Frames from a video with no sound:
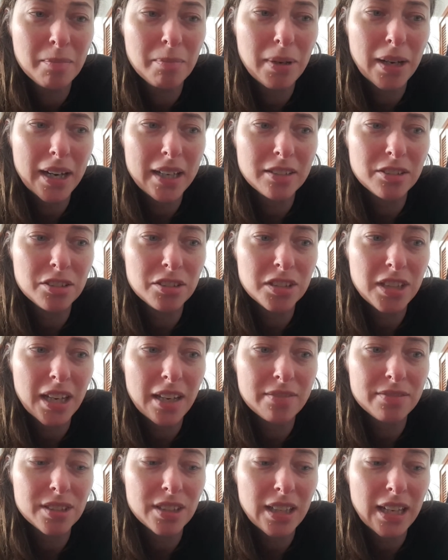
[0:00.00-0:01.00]
But I just
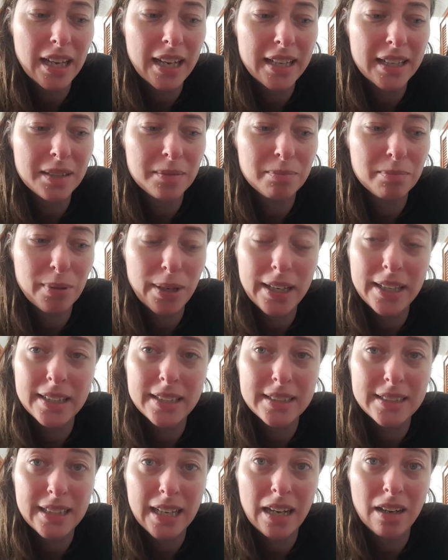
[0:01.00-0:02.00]
have to like break
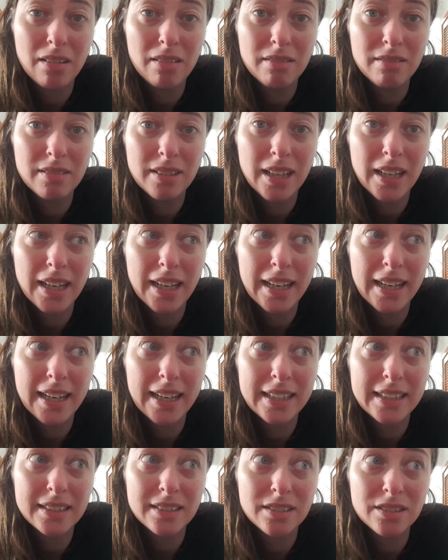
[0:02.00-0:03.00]
it down
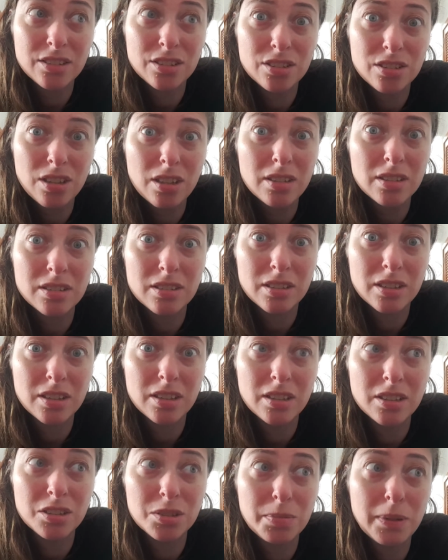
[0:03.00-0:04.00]
and start,
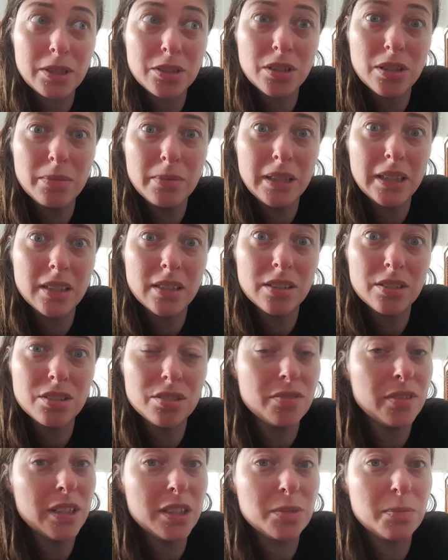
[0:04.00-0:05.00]
especially
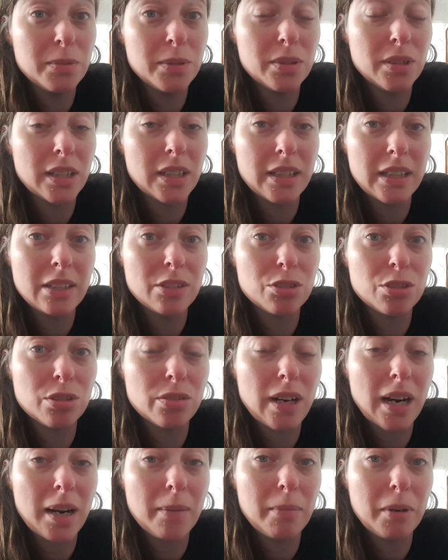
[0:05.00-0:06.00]
because Facebook and
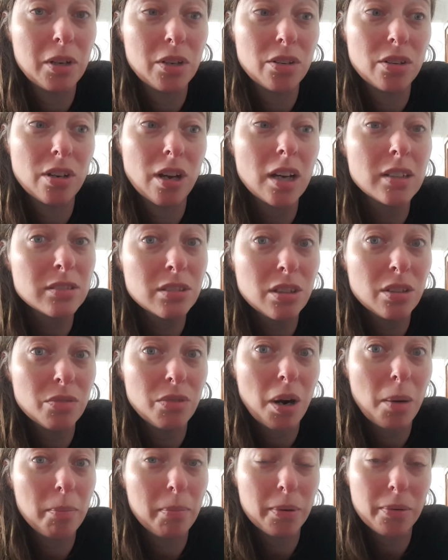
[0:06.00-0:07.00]
Instagram are not
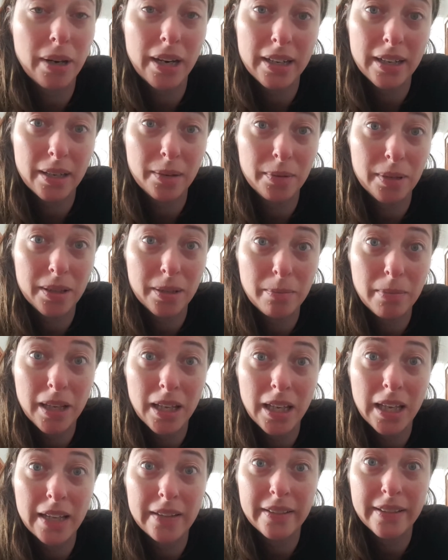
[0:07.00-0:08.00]
cooperating with
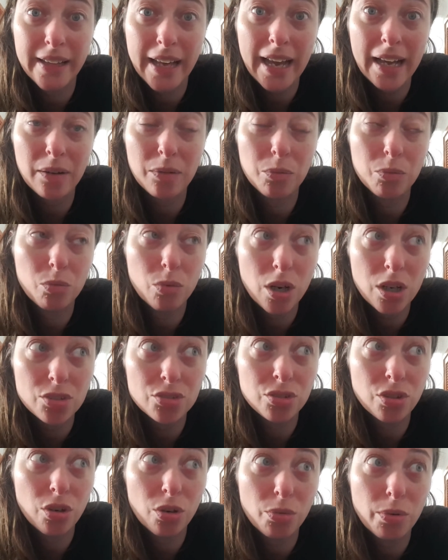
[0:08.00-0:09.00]
me, and that
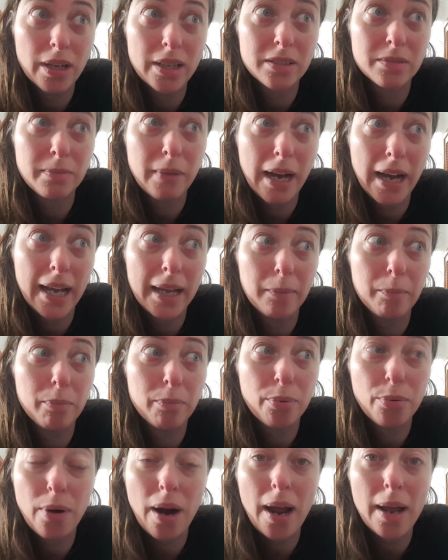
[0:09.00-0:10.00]
was always my
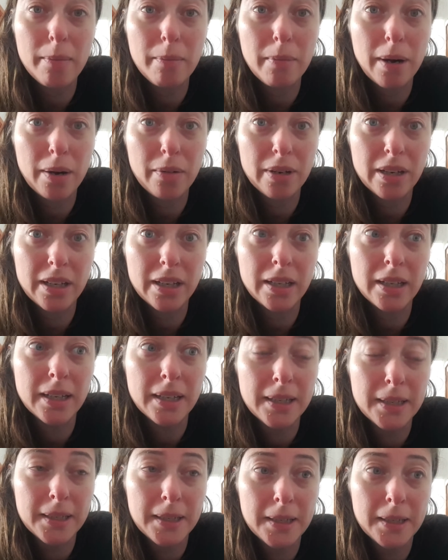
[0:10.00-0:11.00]
primary
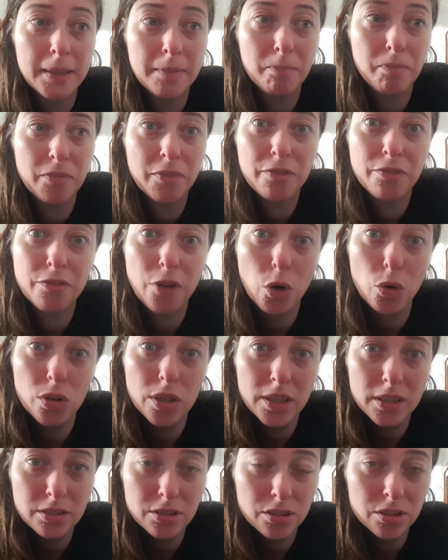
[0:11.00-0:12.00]

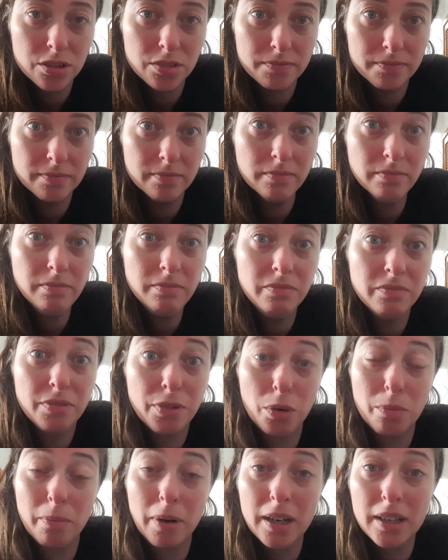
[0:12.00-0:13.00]
focus
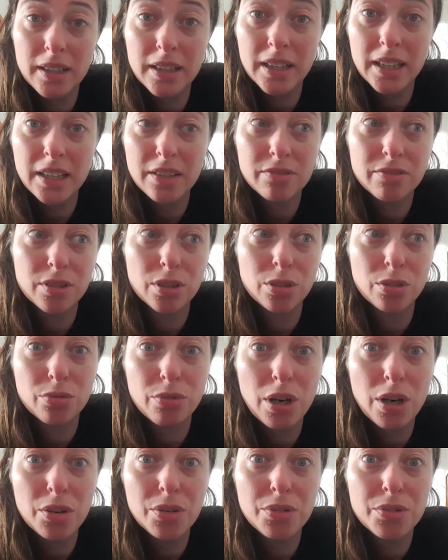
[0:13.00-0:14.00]
for marketing, for
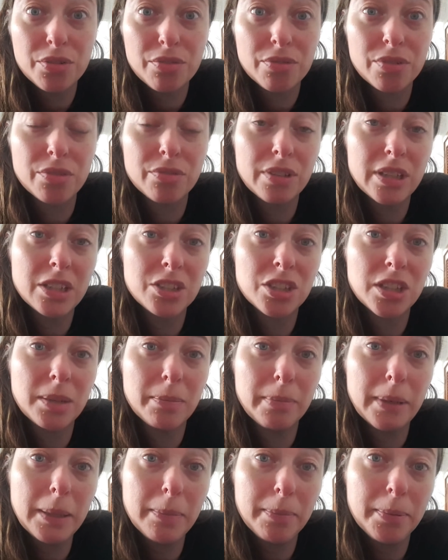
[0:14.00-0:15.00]
growth, for reaching
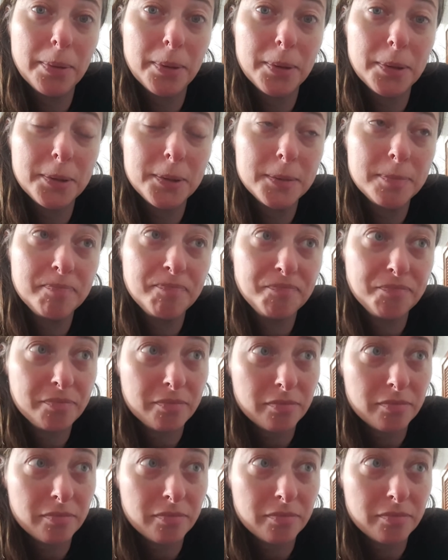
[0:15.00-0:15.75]
people.